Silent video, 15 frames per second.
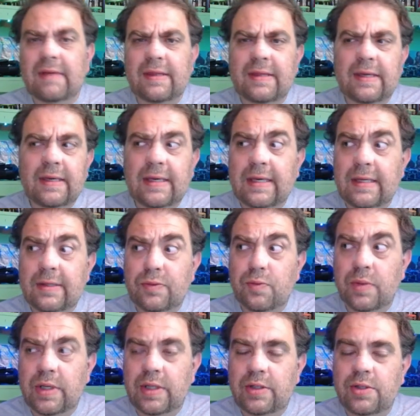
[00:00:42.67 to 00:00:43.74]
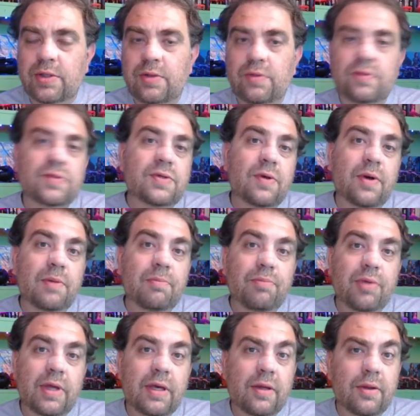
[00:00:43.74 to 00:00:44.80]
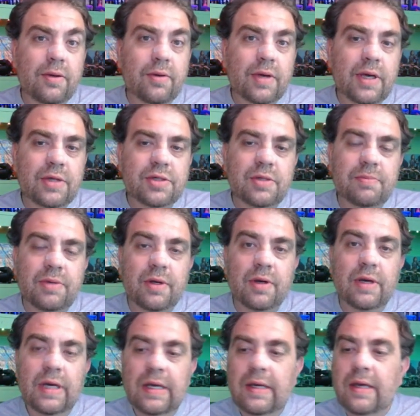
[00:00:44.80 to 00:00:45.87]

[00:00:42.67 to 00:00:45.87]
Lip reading: I think, Kit 22, so I'm playing a little catch-up here.